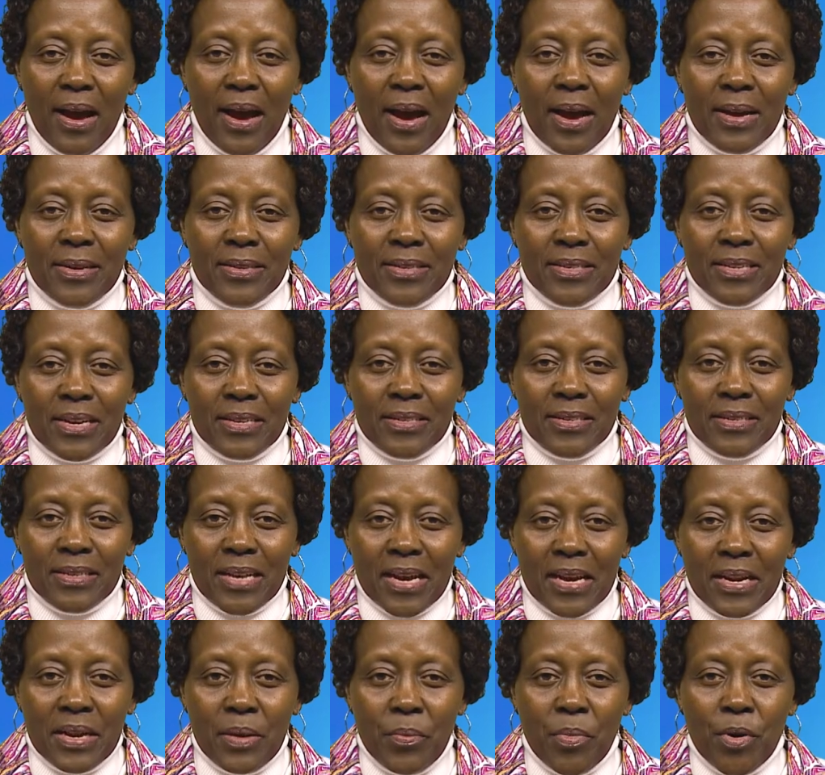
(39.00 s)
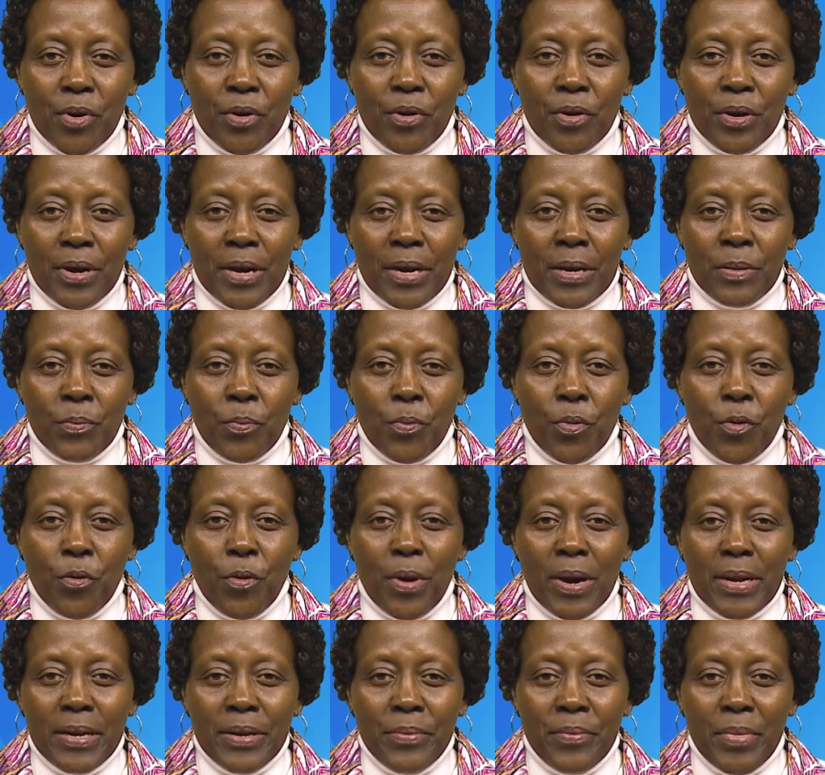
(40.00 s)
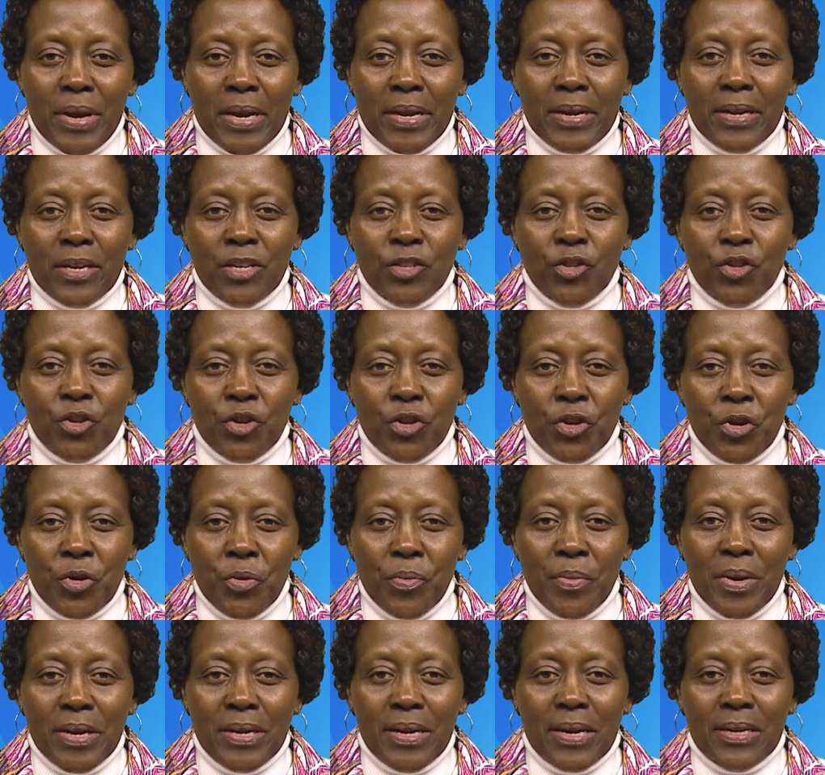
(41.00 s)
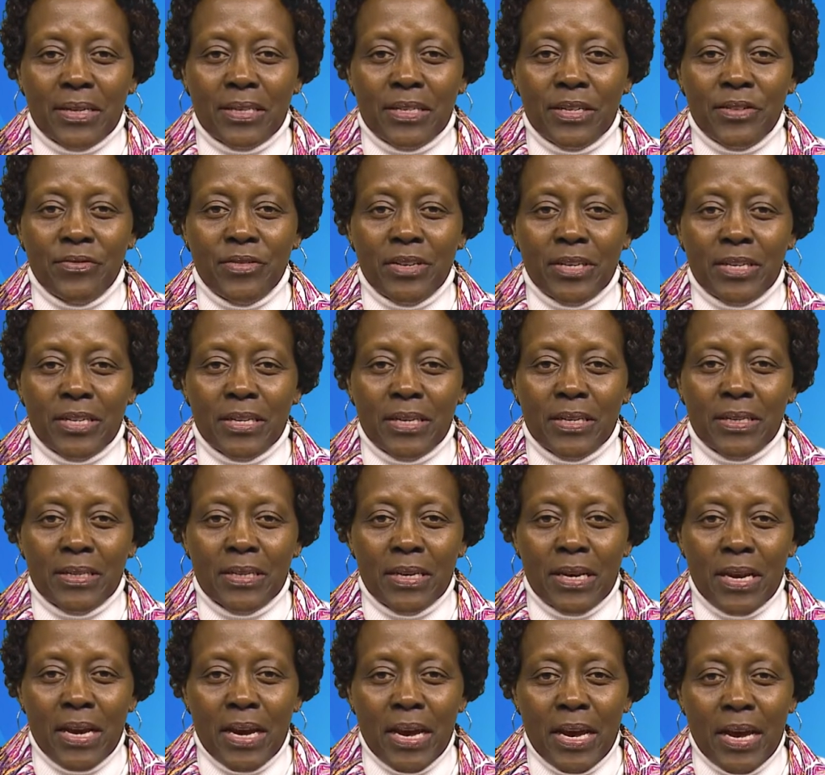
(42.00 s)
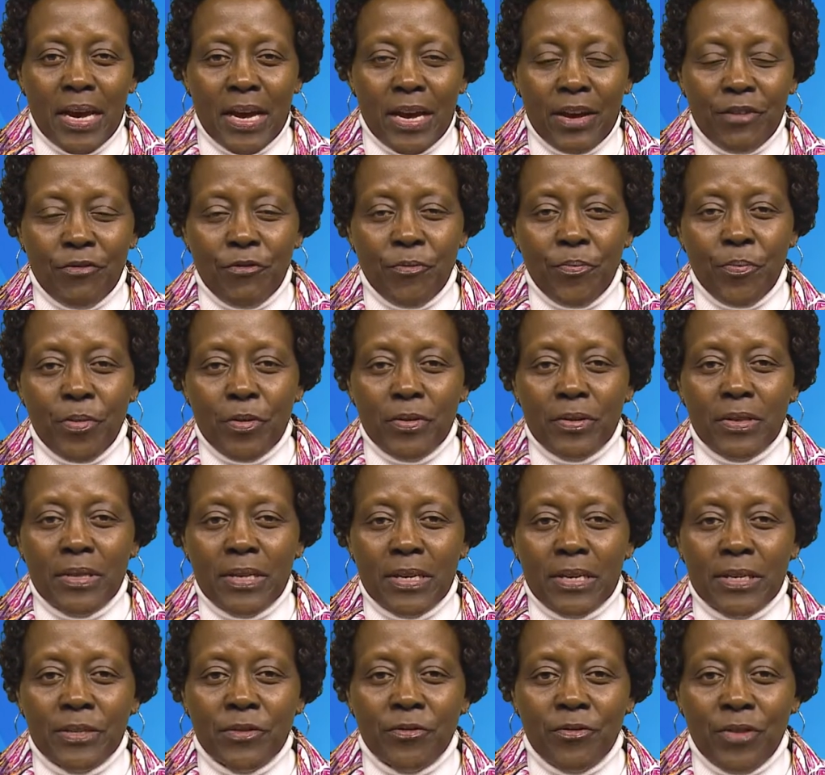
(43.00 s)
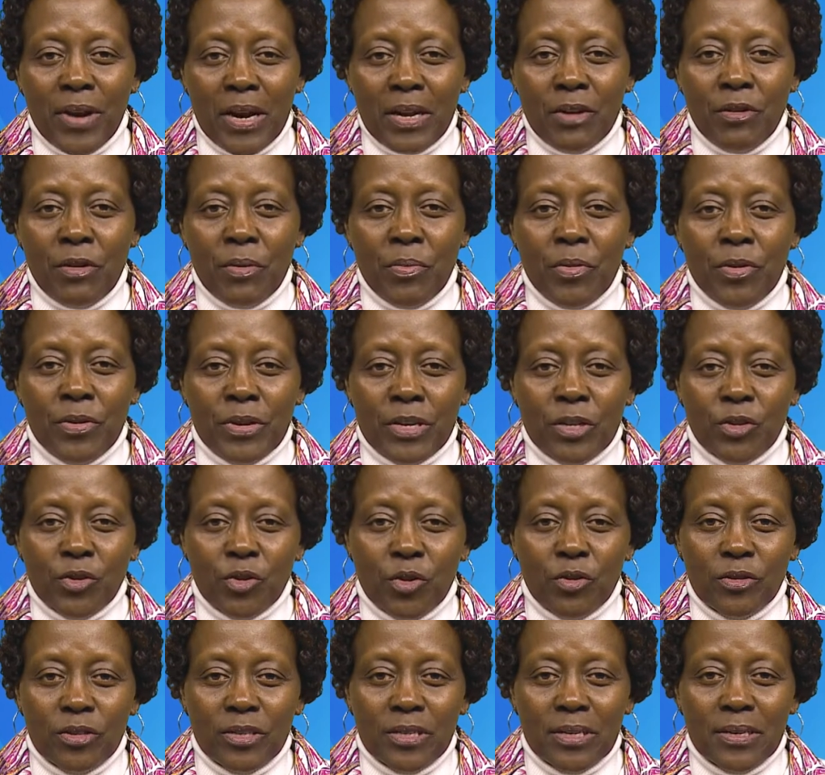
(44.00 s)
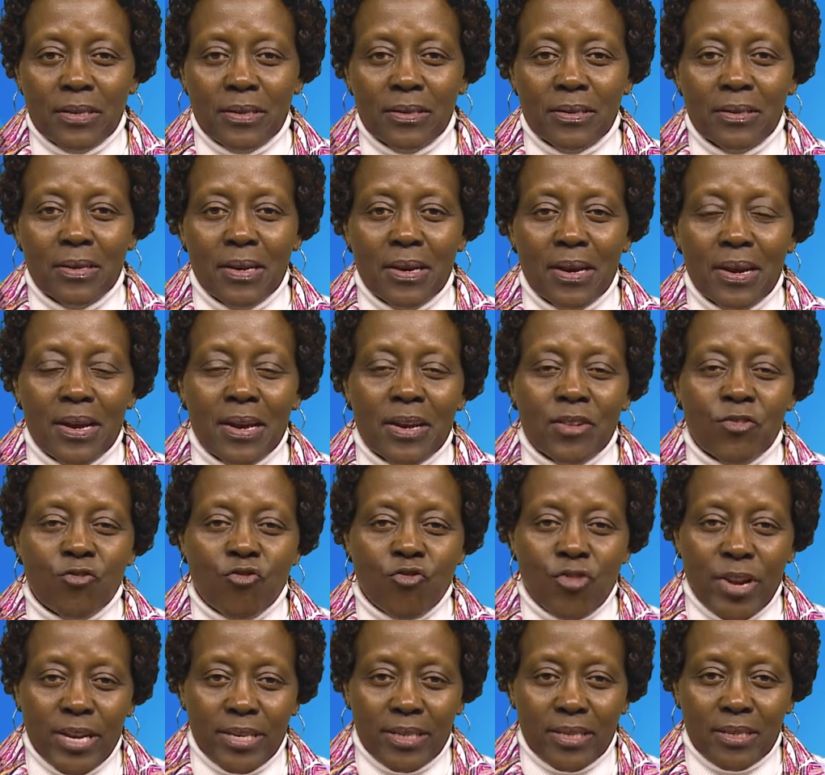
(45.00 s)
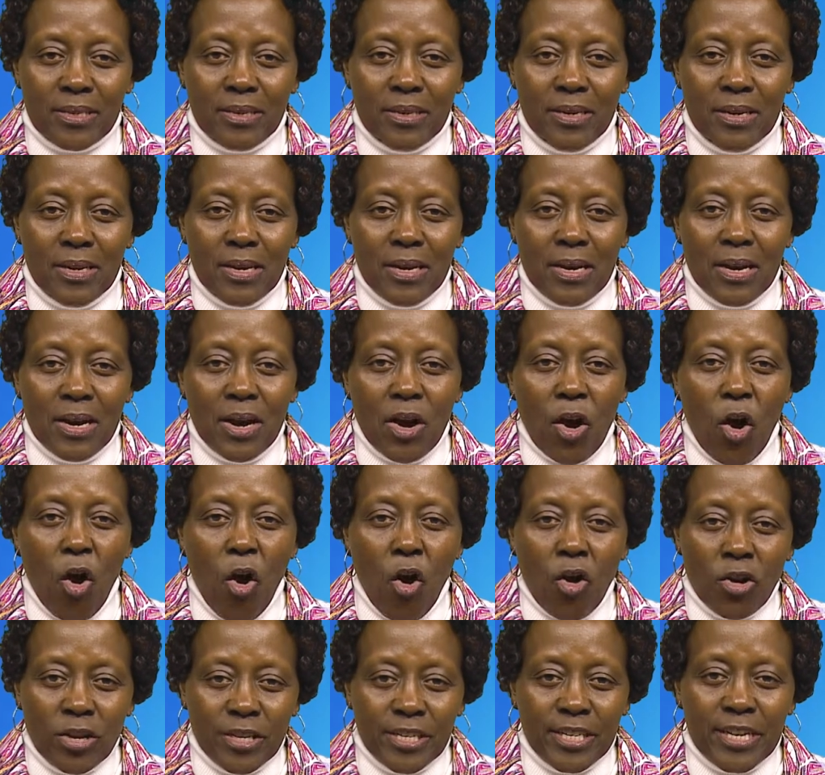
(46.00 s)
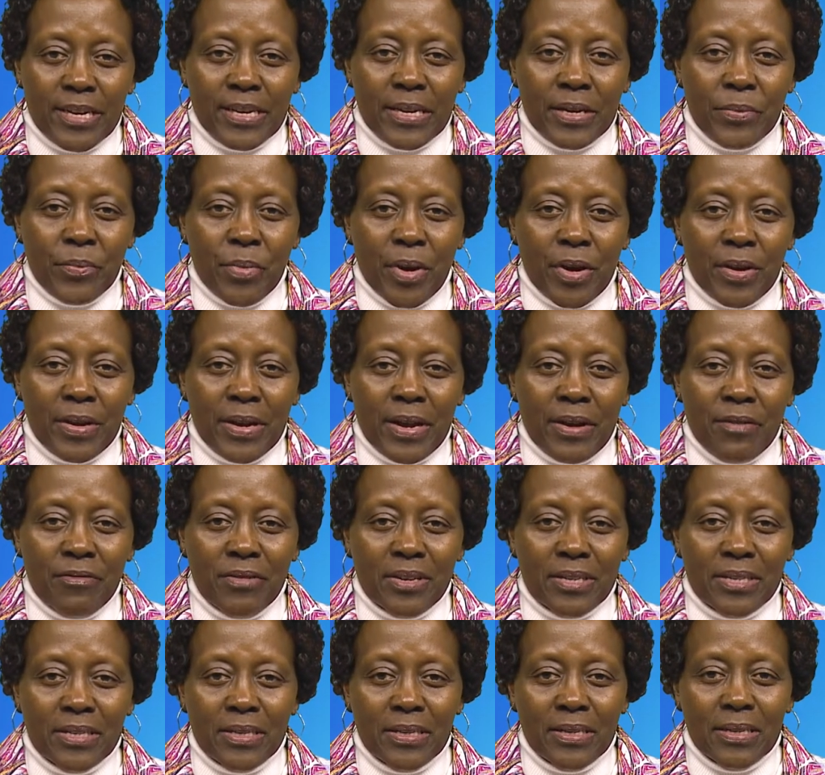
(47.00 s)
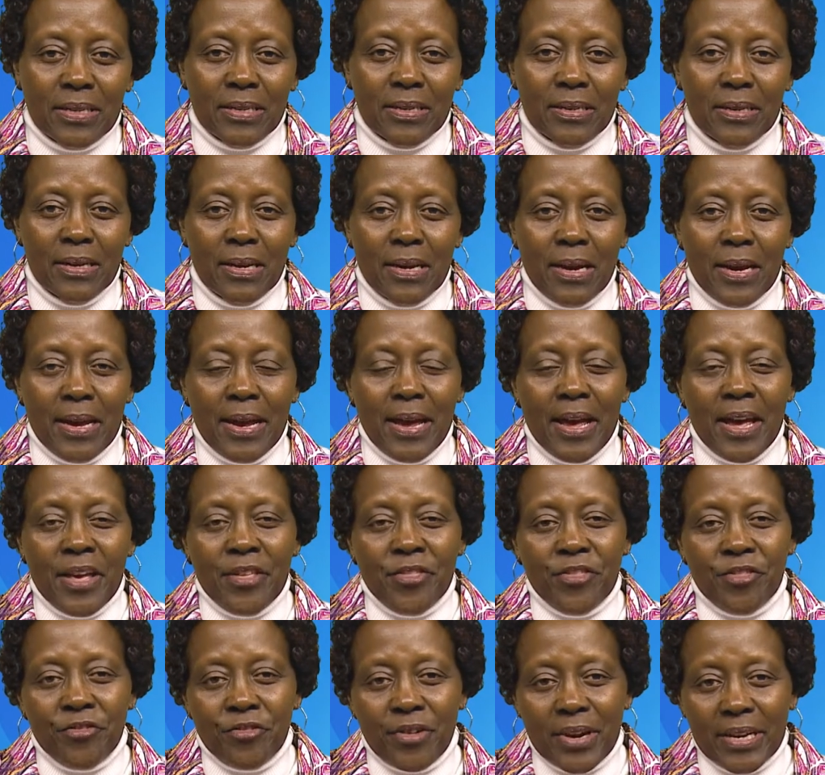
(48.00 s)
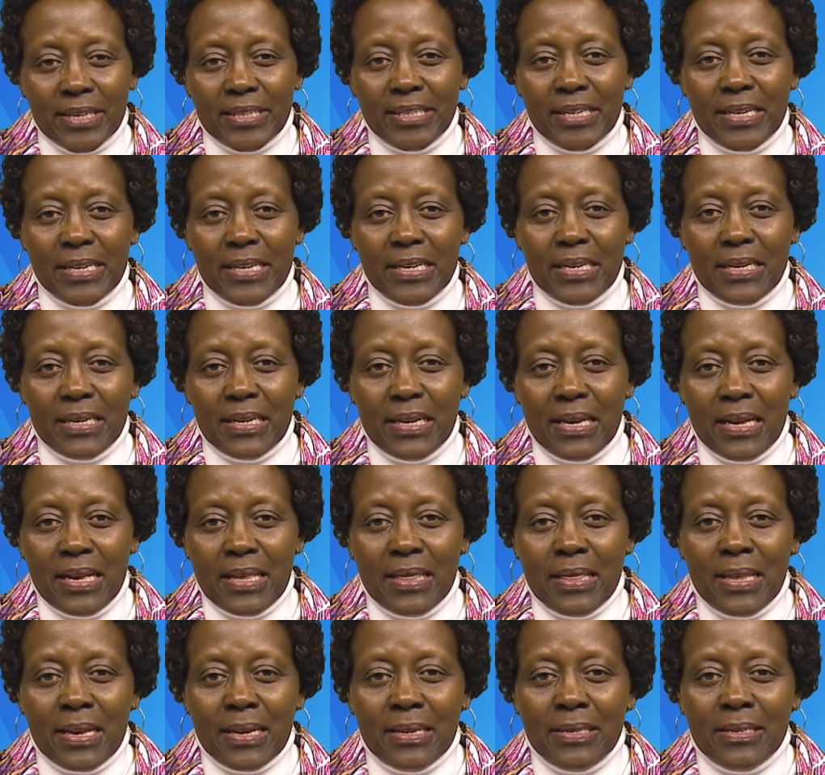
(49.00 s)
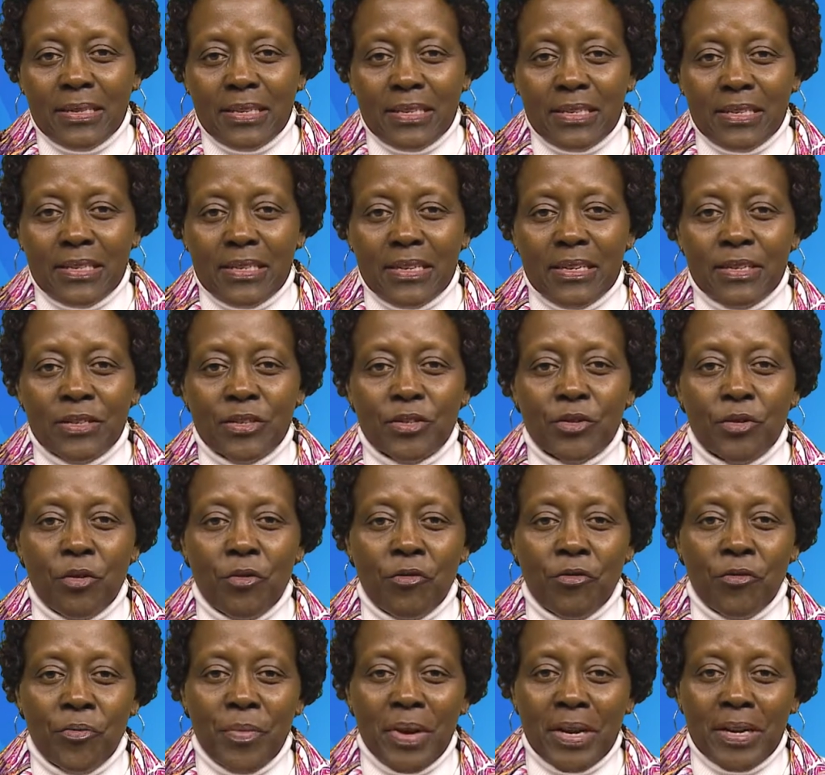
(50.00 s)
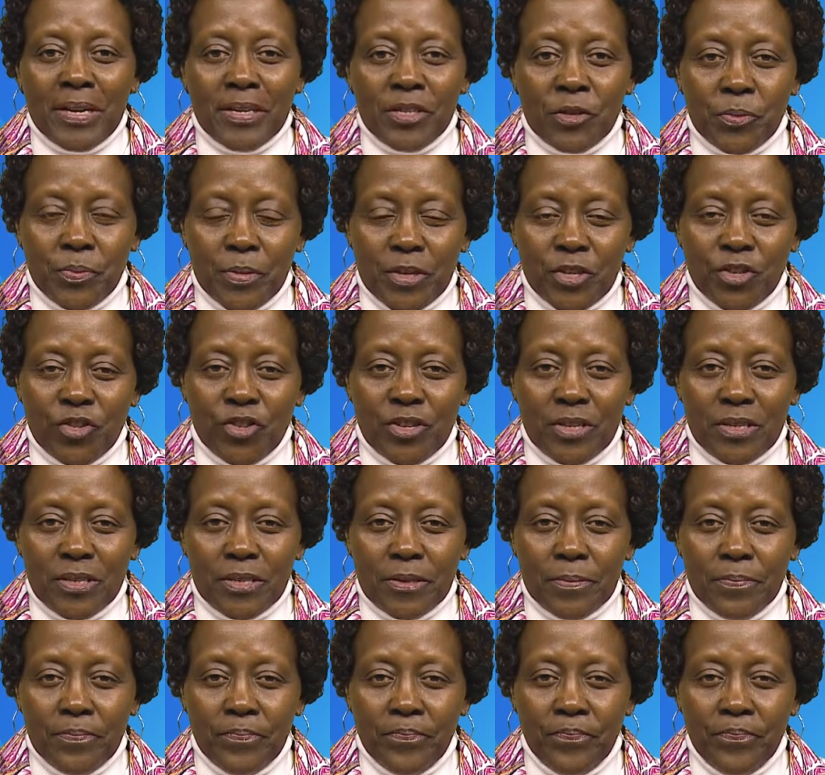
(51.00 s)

Unsustainable and poorly managed human activities have put these valuable resources at risk, altering biodiversity and threatening the existence of many species.